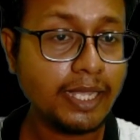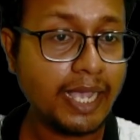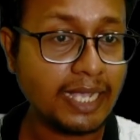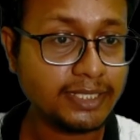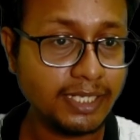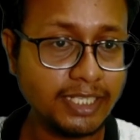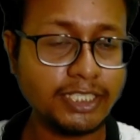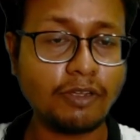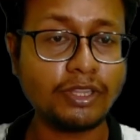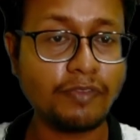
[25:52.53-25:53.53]
acceleration
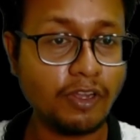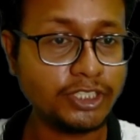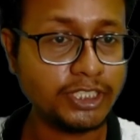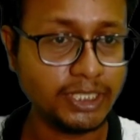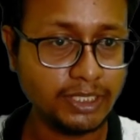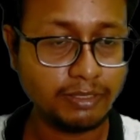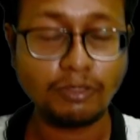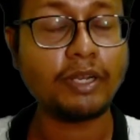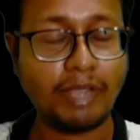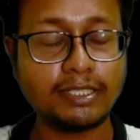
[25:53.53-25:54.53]
of the velocity,
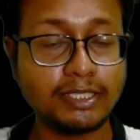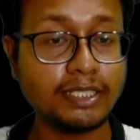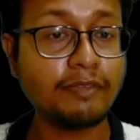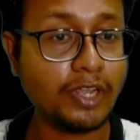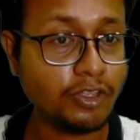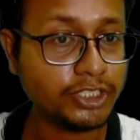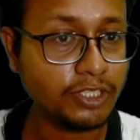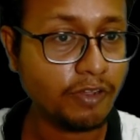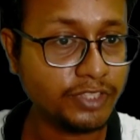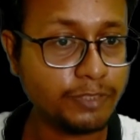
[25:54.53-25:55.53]
not acceleration, the velocity
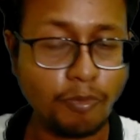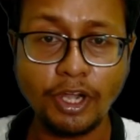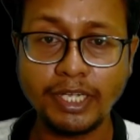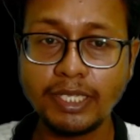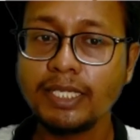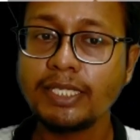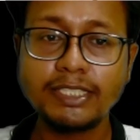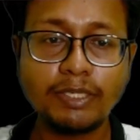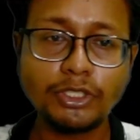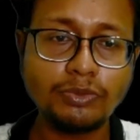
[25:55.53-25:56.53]
of this point is
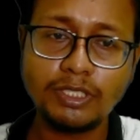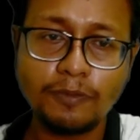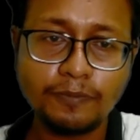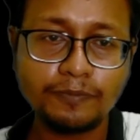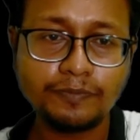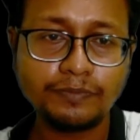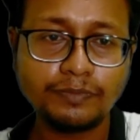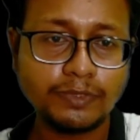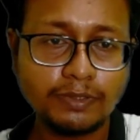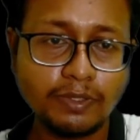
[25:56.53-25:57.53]
equal to zero.
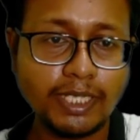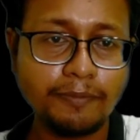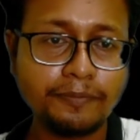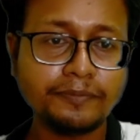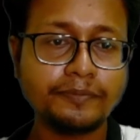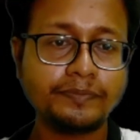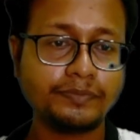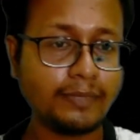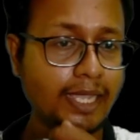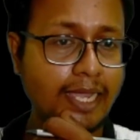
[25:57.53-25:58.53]
Okay,
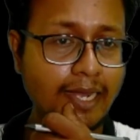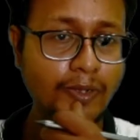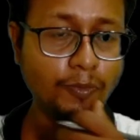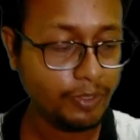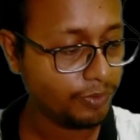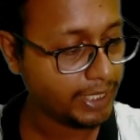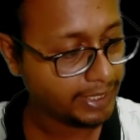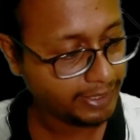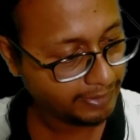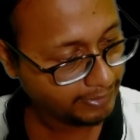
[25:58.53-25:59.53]
and we know
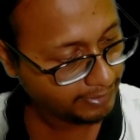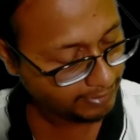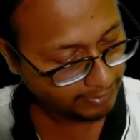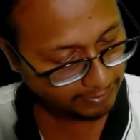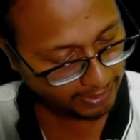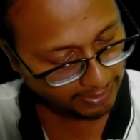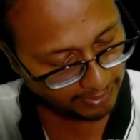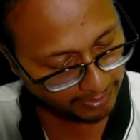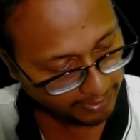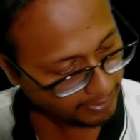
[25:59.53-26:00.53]
that okay,
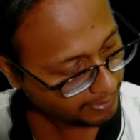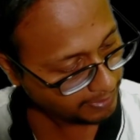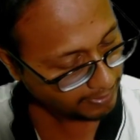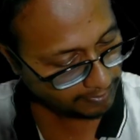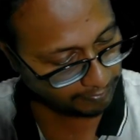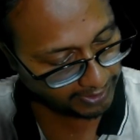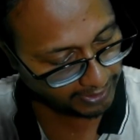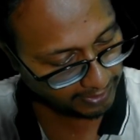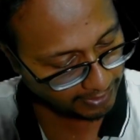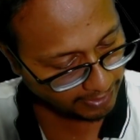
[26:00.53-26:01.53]
v
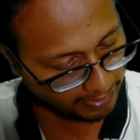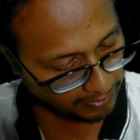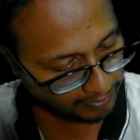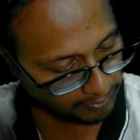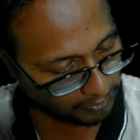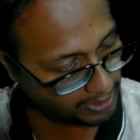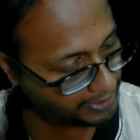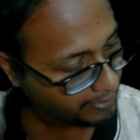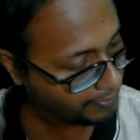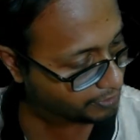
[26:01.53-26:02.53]
or
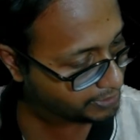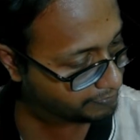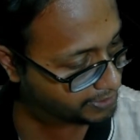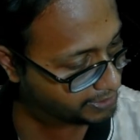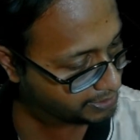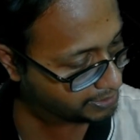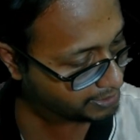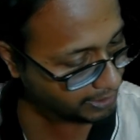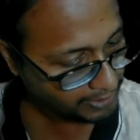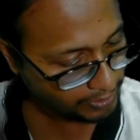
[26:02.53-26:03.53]
linear velocity v
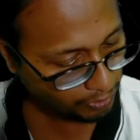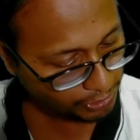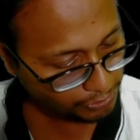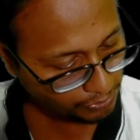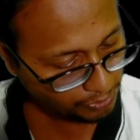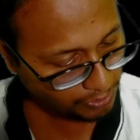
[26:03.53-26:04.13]
is equal to